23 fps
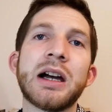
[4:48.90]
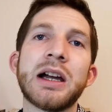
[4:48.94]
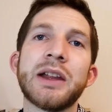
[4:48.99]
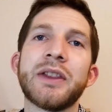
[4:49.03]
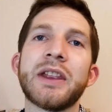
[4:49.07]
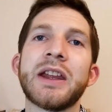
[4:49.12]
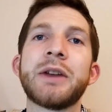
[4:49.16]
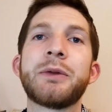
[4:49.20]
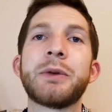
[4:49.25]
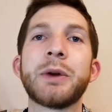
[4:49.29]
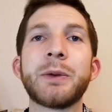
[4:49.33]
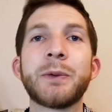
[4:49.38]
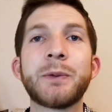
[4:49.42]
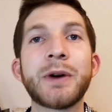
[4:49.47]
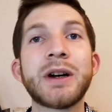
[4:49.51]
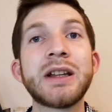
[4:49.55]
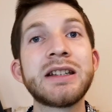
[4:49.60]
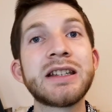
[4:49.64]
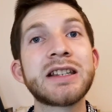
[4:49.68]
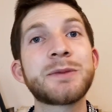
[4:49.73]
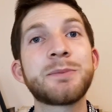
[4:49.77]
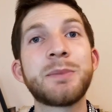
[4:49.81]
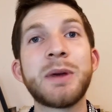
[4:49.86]
mind that if a
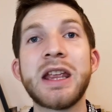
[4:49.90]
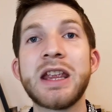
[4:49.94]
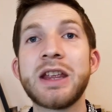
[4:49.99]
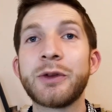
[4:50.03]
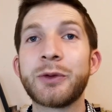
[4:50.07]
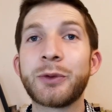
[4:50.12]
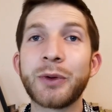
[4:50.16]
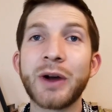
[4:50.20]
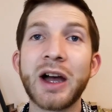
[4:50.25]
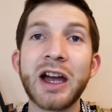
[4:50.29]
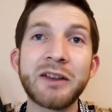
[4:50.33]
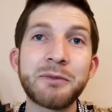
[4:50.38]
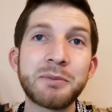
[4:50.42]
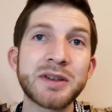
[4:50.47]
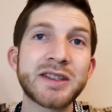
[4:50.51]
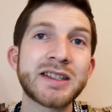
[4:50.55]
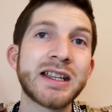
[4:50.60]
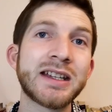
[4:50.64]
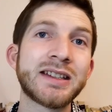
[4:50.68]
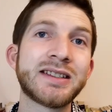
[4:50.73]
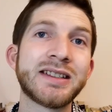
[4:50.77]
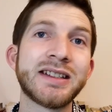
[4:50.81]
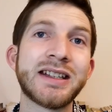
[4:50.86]
fund is paying
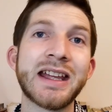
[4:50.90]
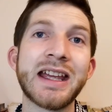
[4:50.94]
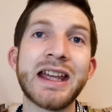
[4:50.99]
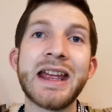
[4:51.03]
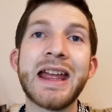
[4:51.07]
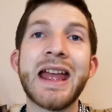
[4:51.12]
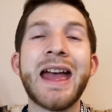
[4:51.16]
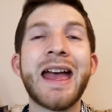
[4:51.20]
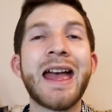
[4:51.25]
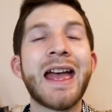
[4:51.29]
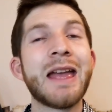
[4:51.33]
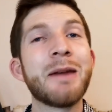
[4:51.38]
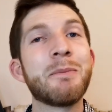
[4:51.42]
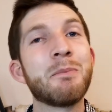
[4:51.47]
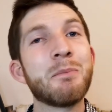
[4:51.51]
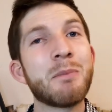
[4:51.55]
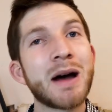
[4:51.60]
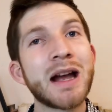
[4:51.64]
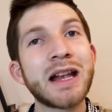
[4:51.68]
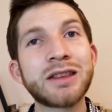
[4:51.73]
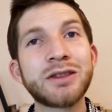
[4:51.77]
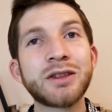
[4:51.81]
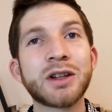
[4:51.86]
5% today, it
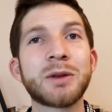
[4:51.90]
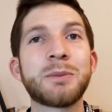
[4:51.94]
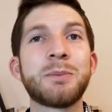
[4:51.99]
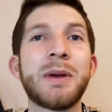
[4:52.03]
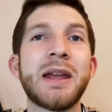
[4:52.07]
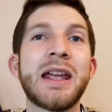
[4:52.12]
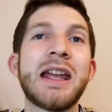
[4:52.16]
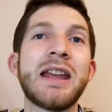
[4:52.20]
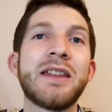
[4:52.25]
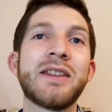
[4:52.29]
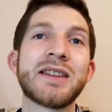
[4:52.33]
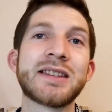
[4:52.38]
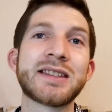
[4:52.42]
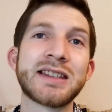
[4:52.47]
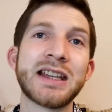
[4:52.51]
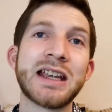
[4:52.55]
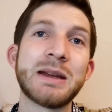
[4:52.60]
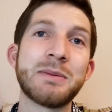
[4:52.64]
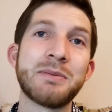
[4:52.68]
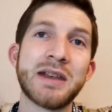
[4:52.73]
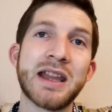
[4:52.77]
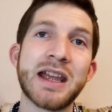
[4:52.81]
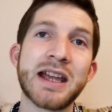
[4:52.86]
might not pay the
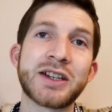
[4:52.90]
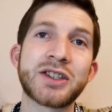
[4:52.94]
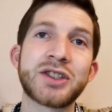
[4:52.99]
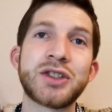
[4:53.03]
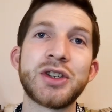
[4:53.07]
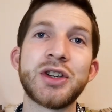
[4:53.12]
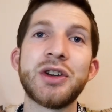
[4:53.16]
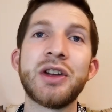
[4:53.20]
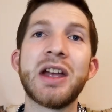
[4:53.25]
same next